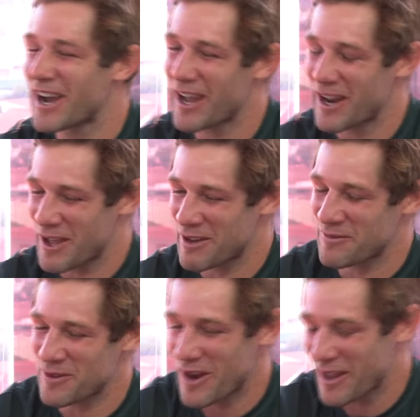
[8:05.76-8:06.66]
I had a
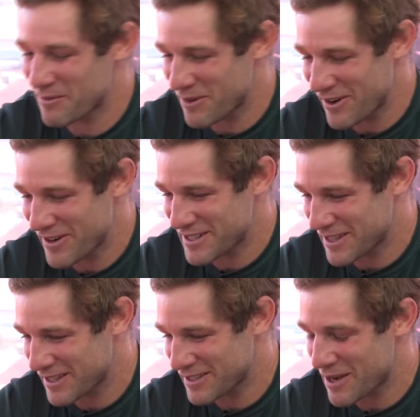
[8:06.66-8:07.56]
few other priorities at
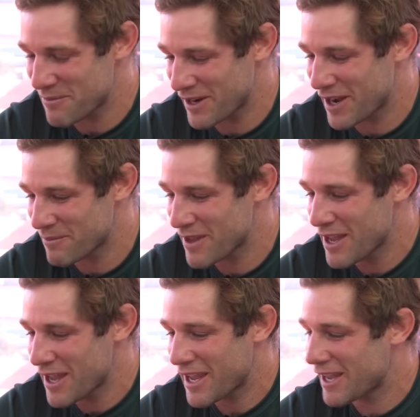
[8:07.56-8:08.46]
the time. But
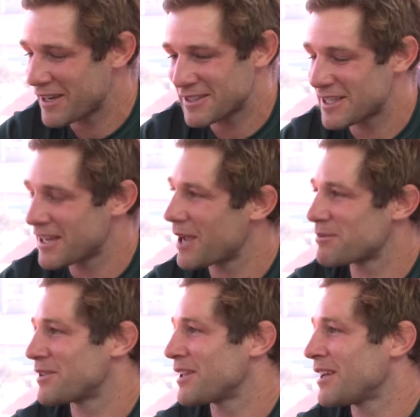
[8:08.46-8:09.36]
Ian said he
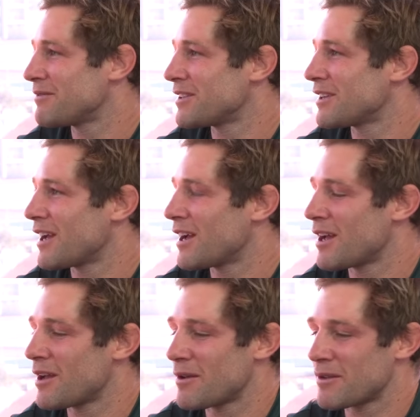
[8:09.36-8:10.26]
absolutely loved it.
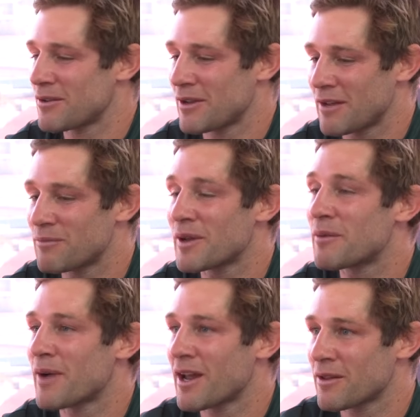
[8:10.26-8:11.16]
Loved being a
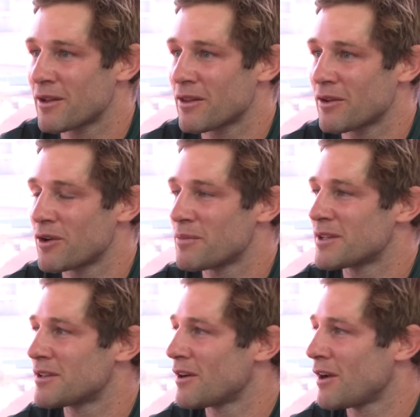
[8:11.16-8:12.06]
part of the group.
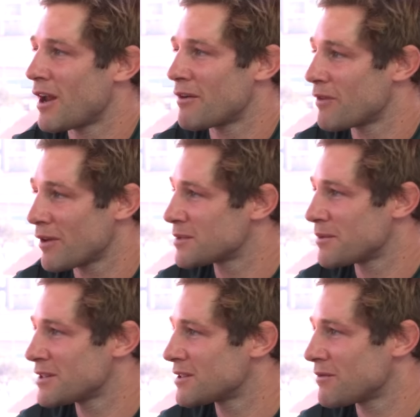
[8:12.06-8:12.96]
It's, you know, and I've
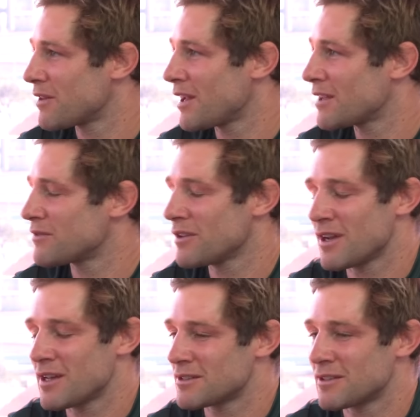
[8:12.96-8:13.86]
experienced it for the last few
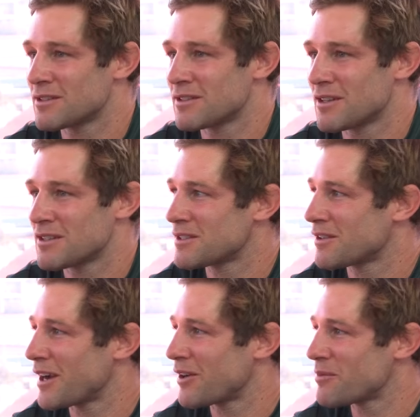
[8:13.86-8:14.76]
days, and it's a
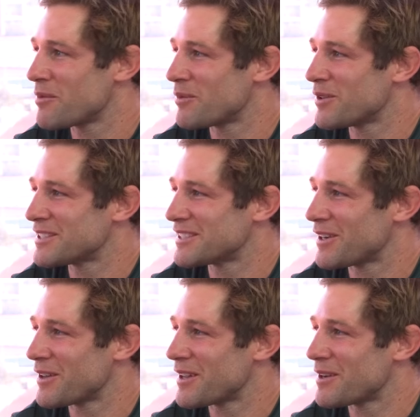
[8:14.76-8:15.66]
great group of boys. You
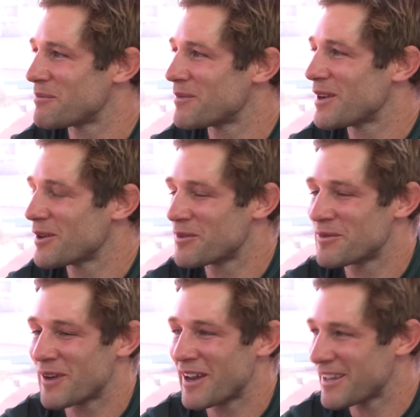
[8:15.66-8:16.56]
know, they're good
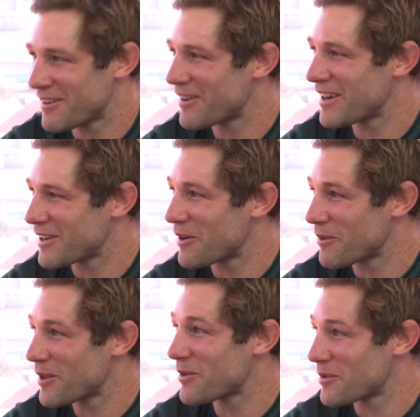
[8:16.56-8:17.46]
fun. They already know
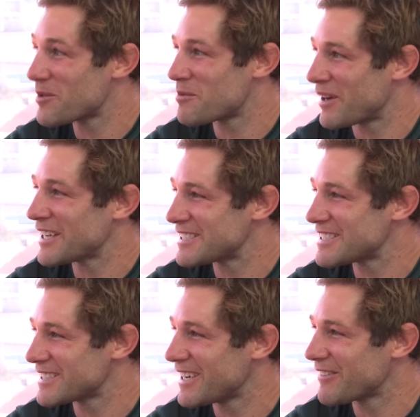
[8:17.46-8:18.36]
where all the
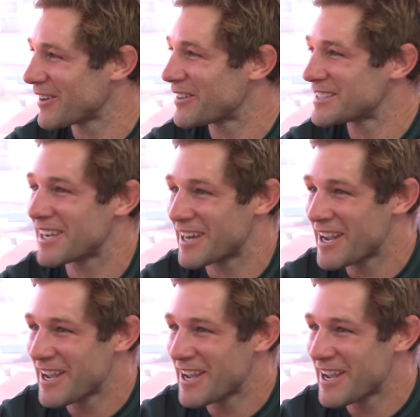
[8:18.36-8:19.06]
pranksters are. I've got to watch out.